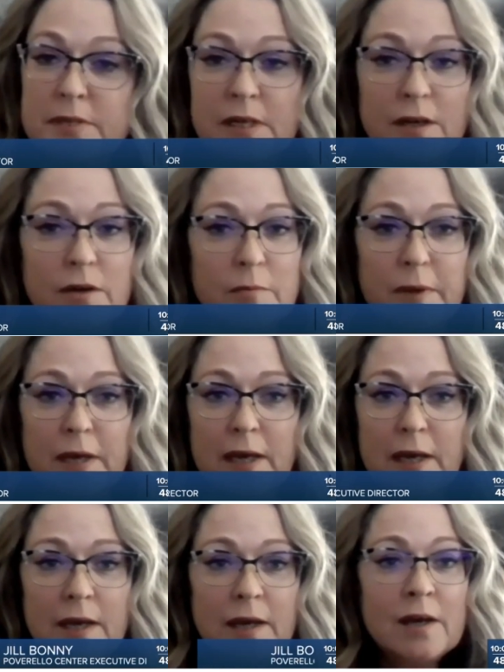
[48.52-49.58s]
it could
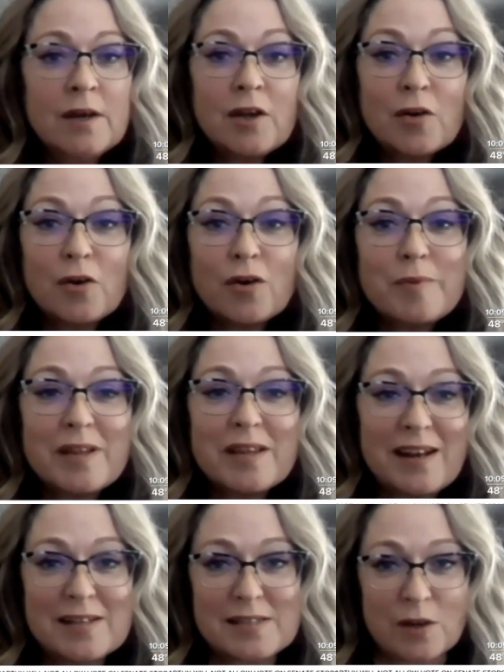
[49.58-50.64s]
be you know, it could be the
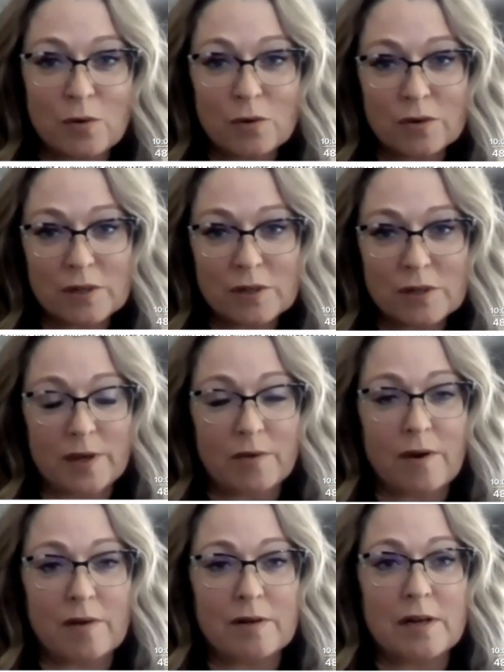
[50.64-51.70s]
nasty cold that's going
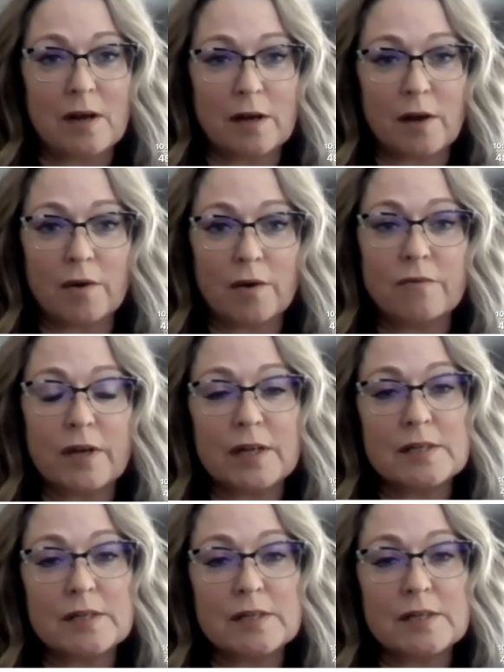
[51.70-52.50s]
around and not COVID.